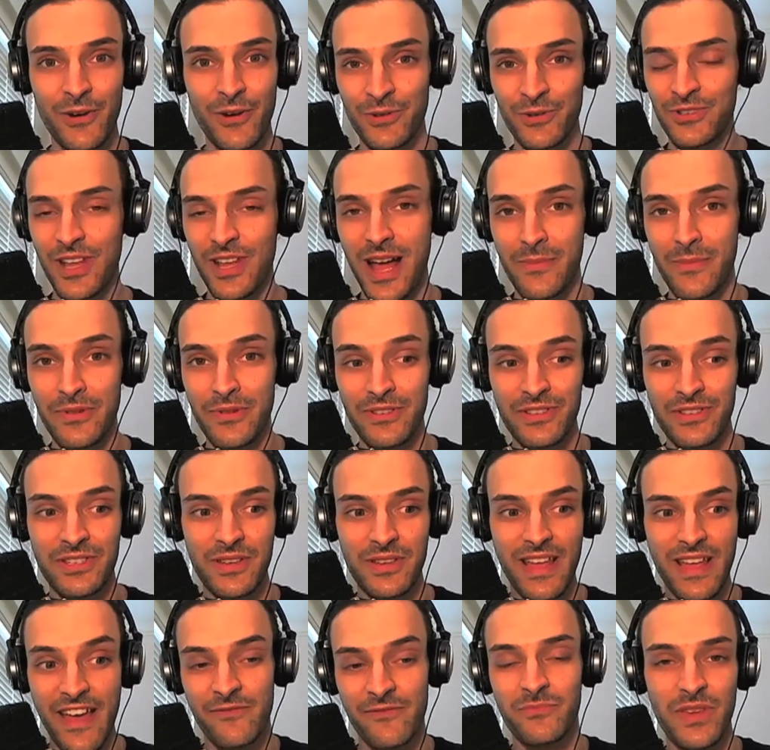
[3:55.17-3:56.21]
Osama's
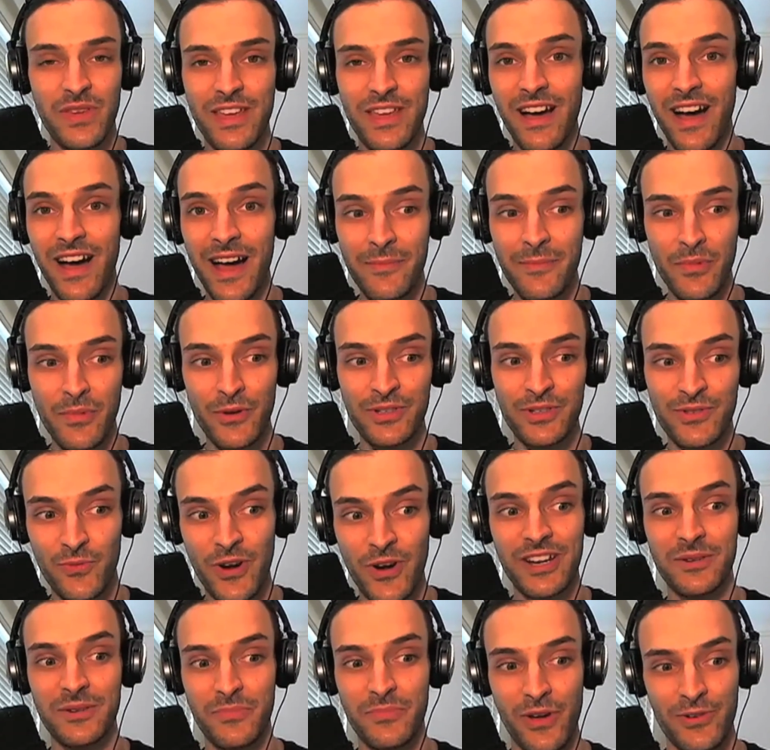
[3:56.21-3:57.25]
FBI Most
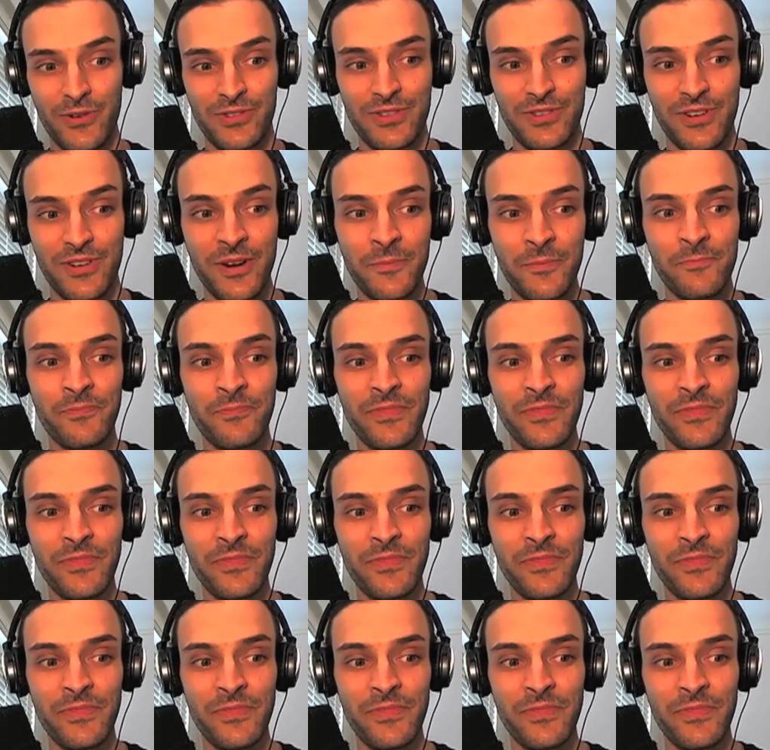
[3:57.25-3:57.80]
Wanted poster.